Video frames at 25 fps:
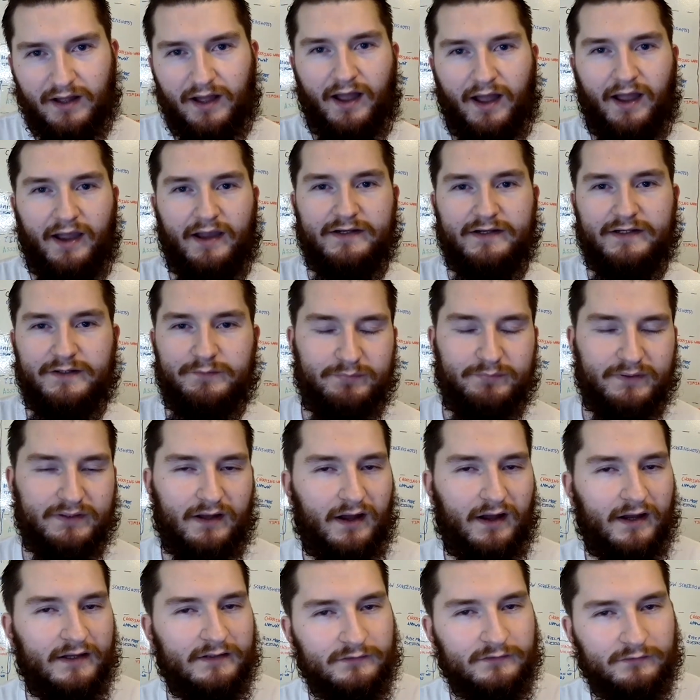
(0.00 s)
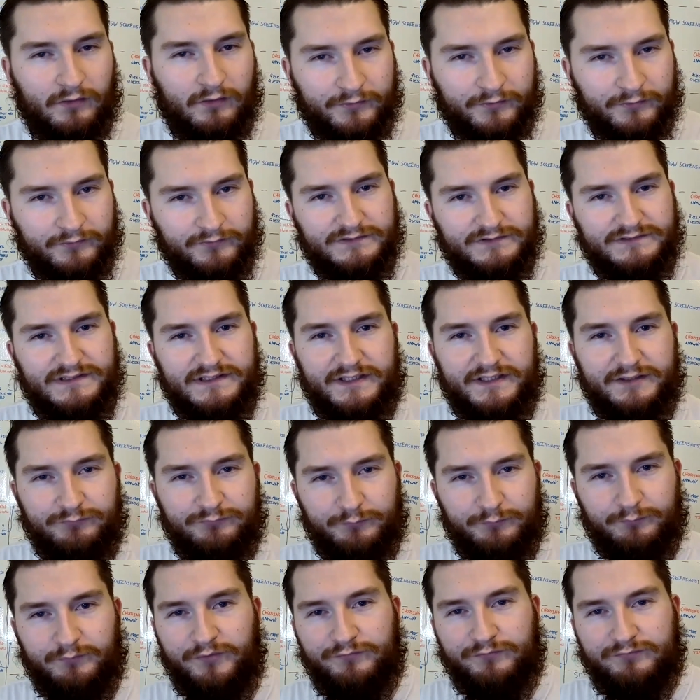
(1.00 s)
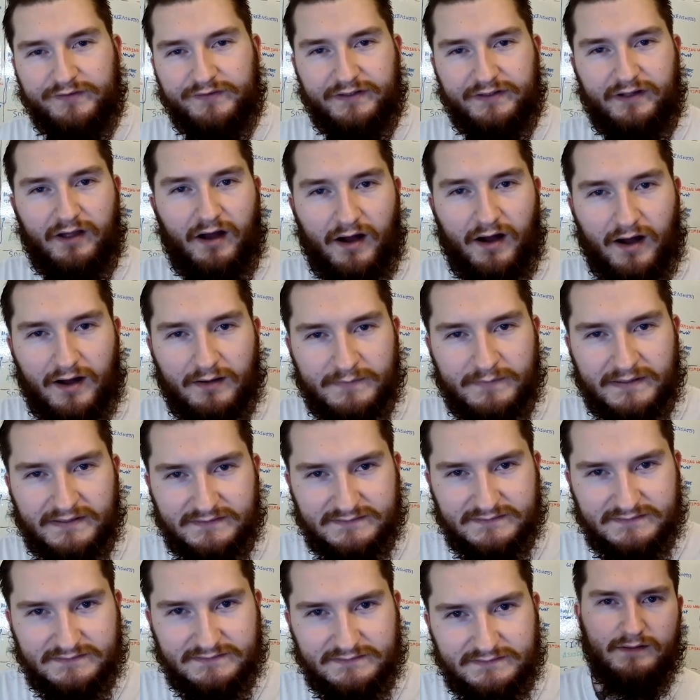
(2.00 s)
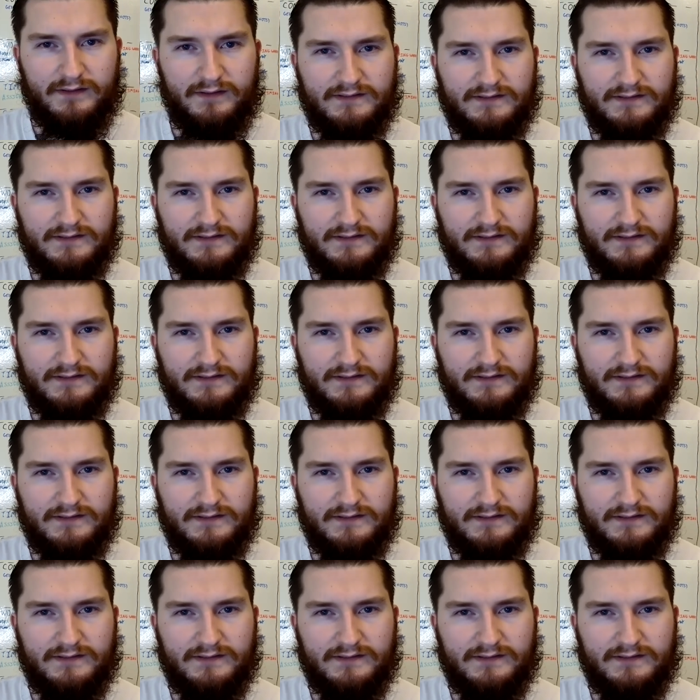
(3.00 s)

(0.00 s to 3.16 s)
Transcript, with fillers: hiding behind lawyers and removing comments.